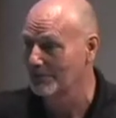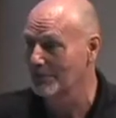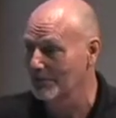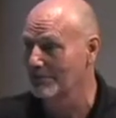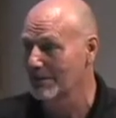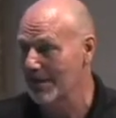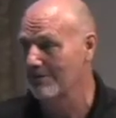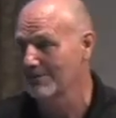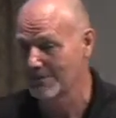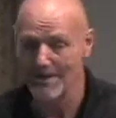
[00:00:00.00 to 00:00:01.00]
to go to a
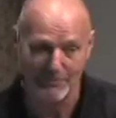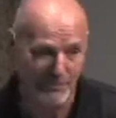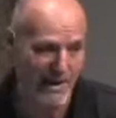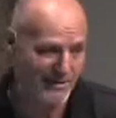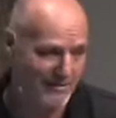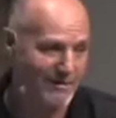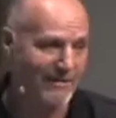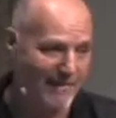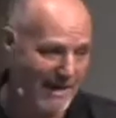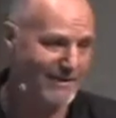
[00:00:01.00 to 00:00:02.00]
Calvary Chapel pastor's
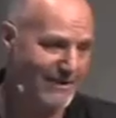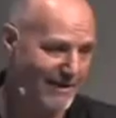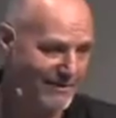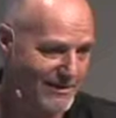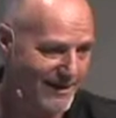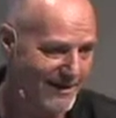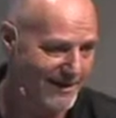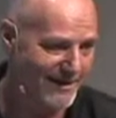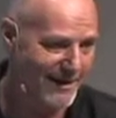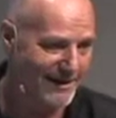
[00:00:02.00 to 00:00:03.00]
conference. I just have to tell
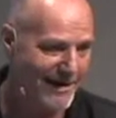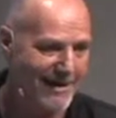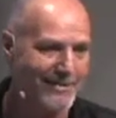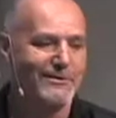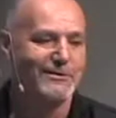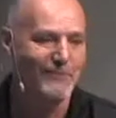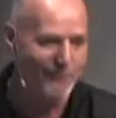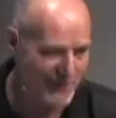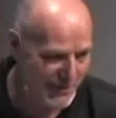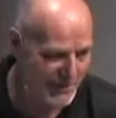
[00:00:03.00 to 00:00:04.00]
you that. There's a
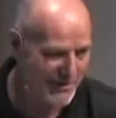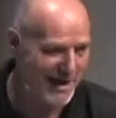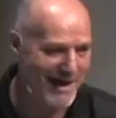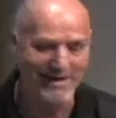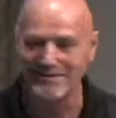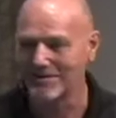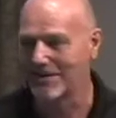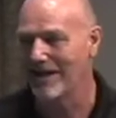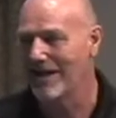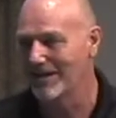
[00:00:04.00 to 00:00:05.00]
few guys that are
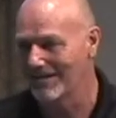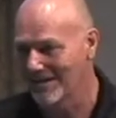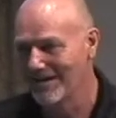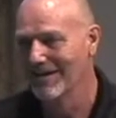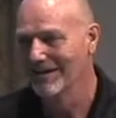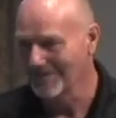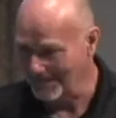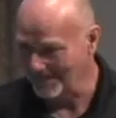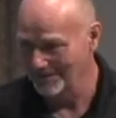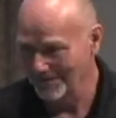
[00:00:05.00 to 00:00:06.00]
kind of
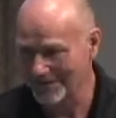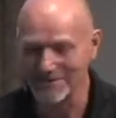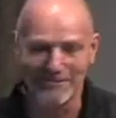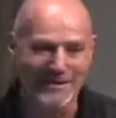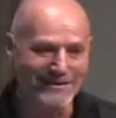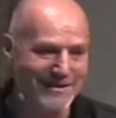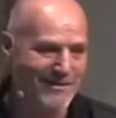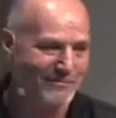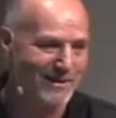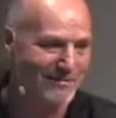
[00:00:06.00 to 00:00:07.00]
kind of really dressed
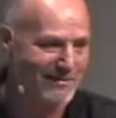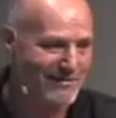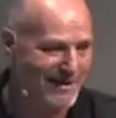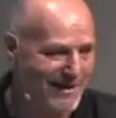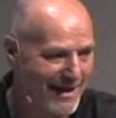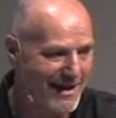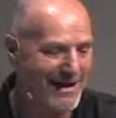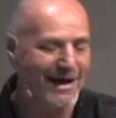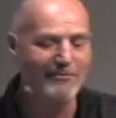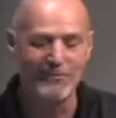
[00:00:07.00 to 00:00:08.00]
up and everything. And
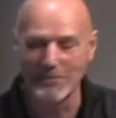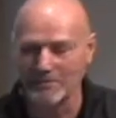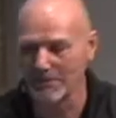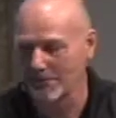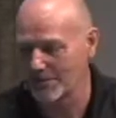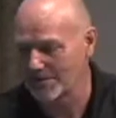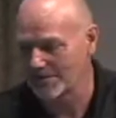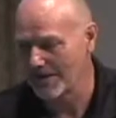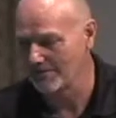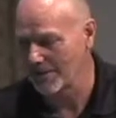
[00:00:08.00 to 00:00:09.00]
I remember the first
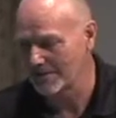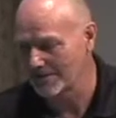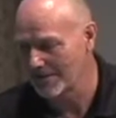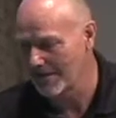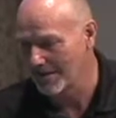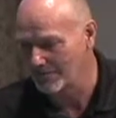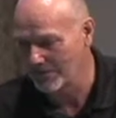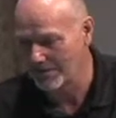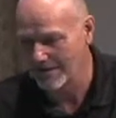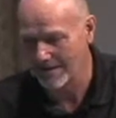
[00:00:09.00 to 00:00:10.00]
time Pastor uh,
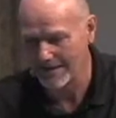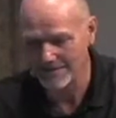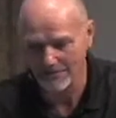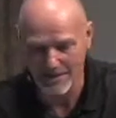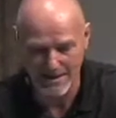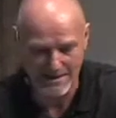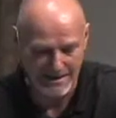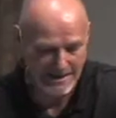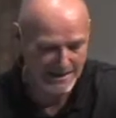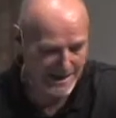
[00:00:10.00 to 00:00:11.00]
Bill uh, invited
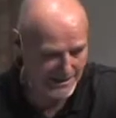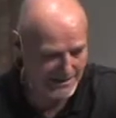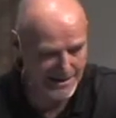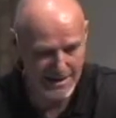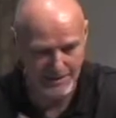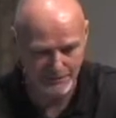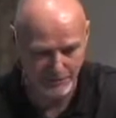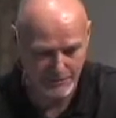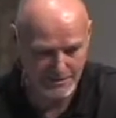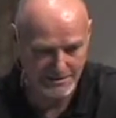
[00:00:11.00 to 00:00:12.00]
Kathy and I and
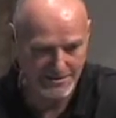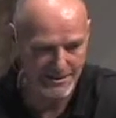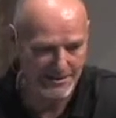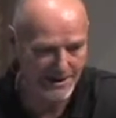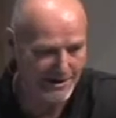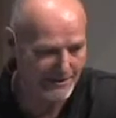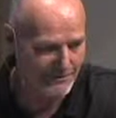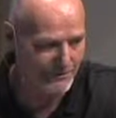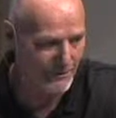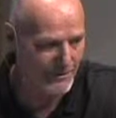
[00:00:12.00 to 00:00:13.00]
flew us to Southern
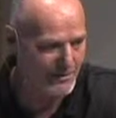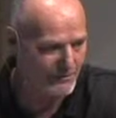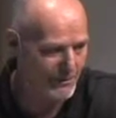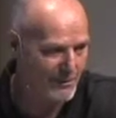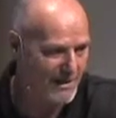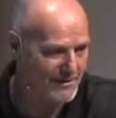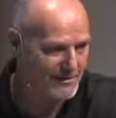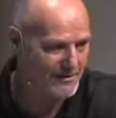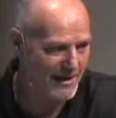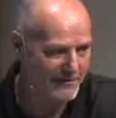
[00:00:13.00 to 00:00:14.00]
California for a
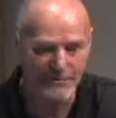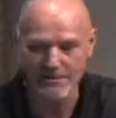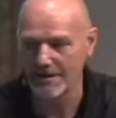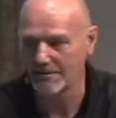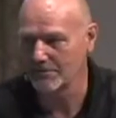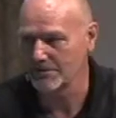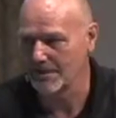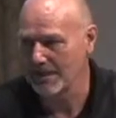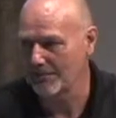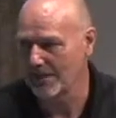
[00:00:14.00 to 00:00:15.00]
pastor's conference. That was
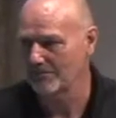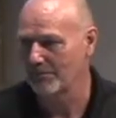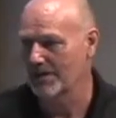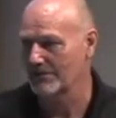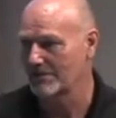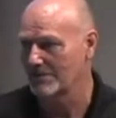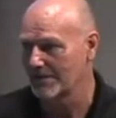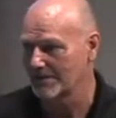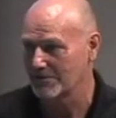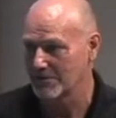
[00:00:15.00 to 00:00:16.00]
at Pastor
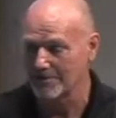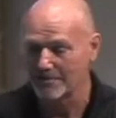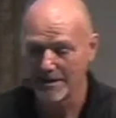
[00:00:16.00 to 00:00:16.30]
Chuck's church